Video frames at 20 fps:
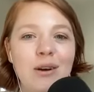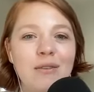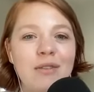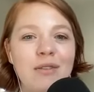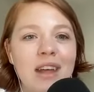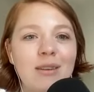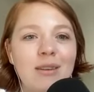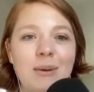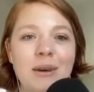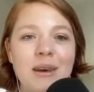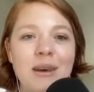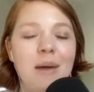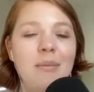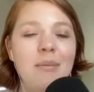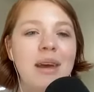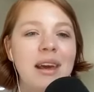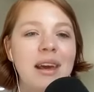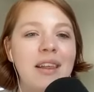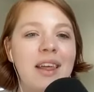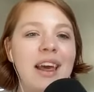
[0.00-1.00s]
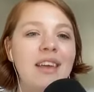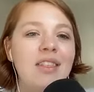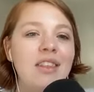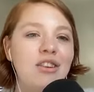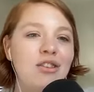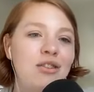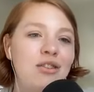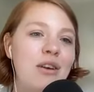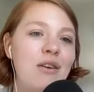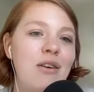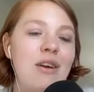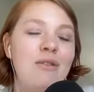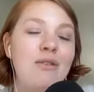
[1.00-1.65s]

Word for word: or if is... that's becoming like the shift,